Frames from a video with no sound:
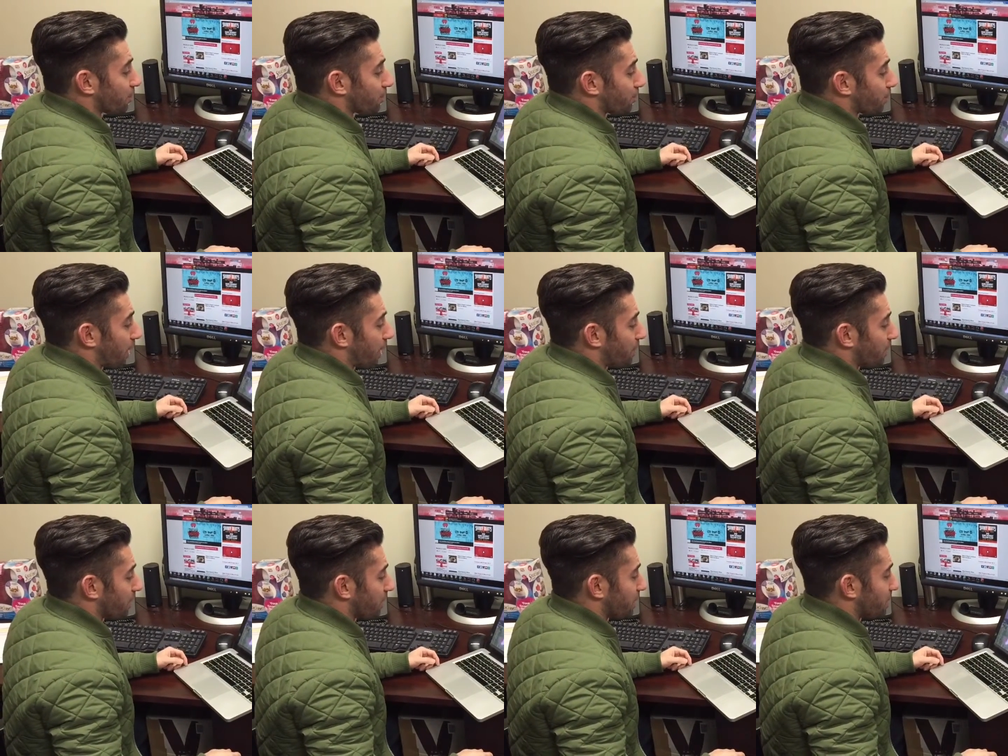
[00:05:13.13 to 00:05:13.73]

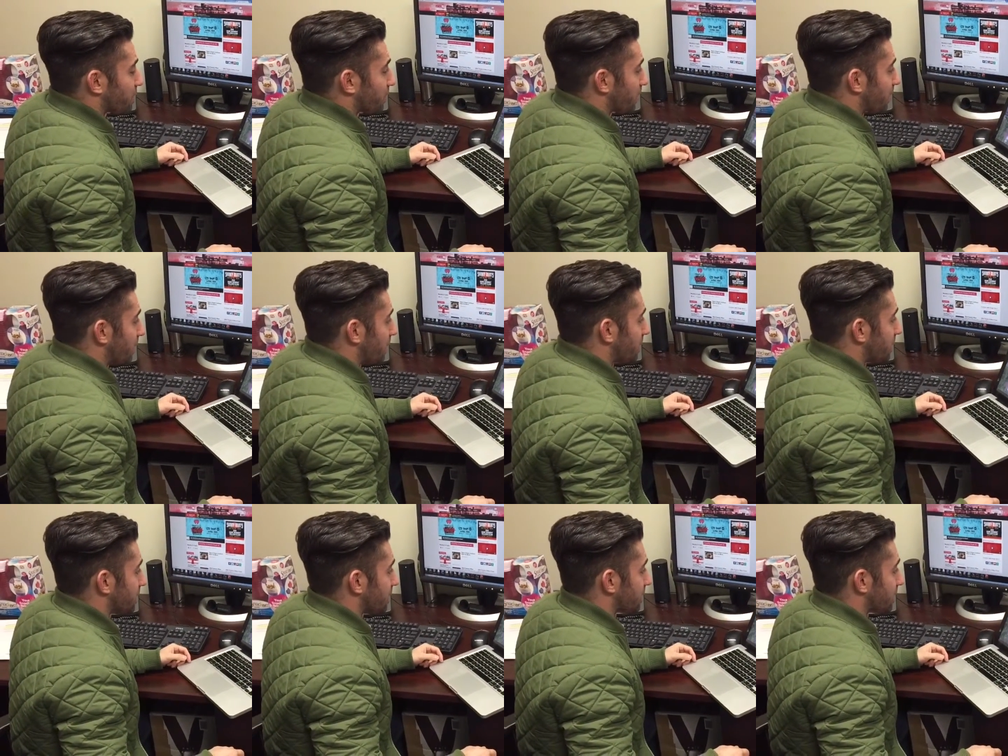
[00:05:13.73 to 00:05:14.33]
properly
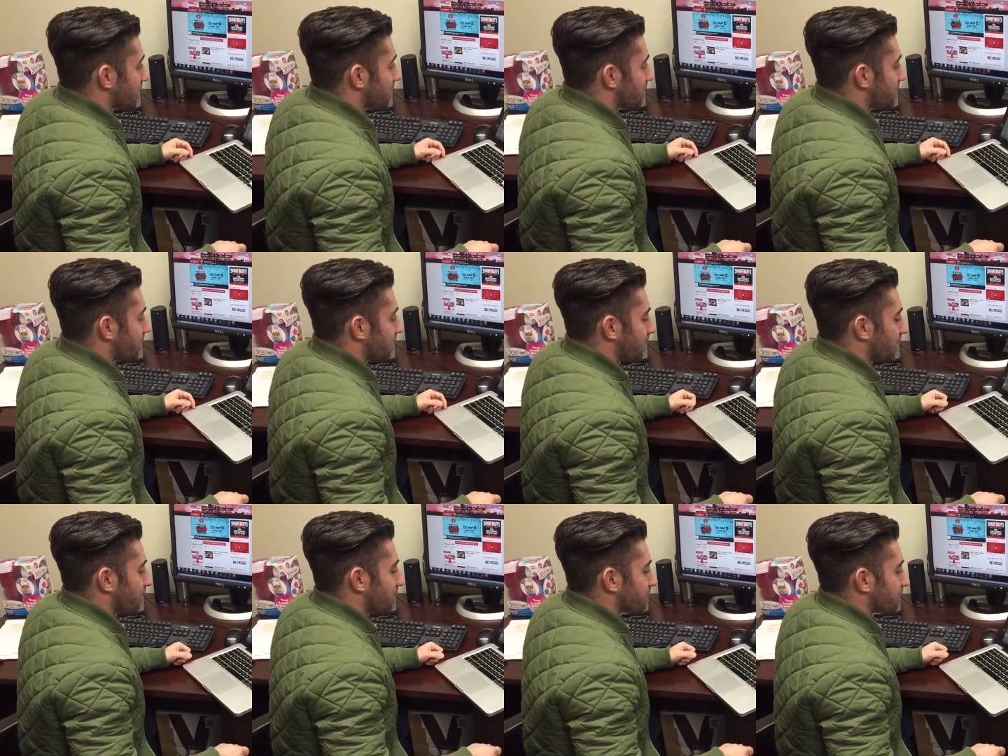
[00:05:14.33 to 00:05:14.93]
trained in Sun City,
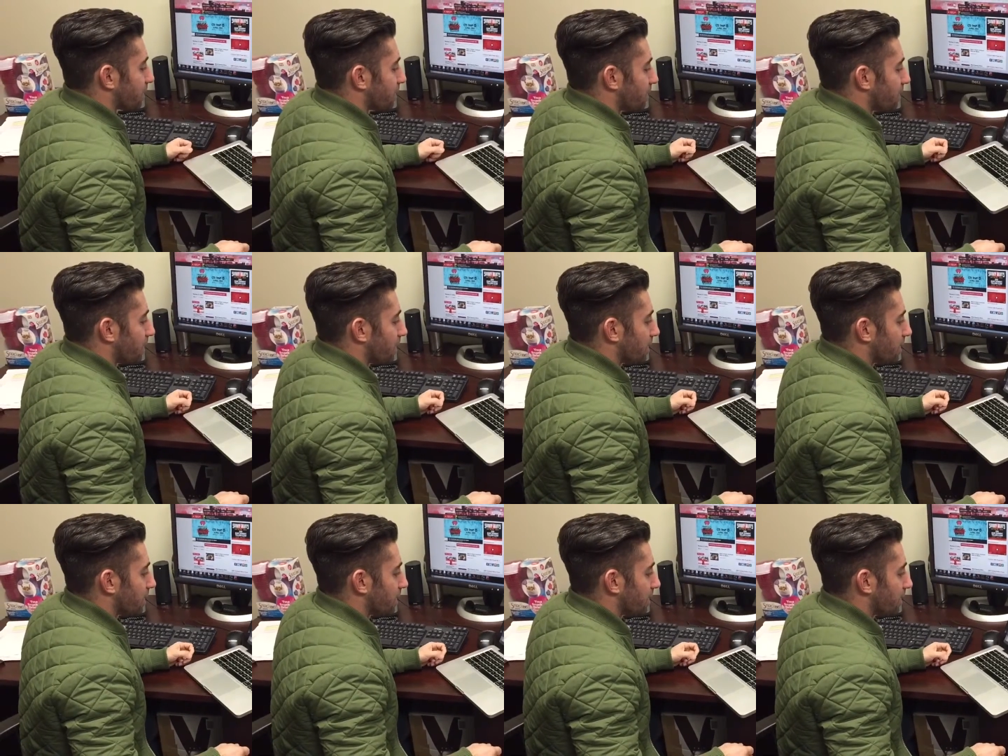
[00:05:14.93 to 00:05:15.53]
Arizona.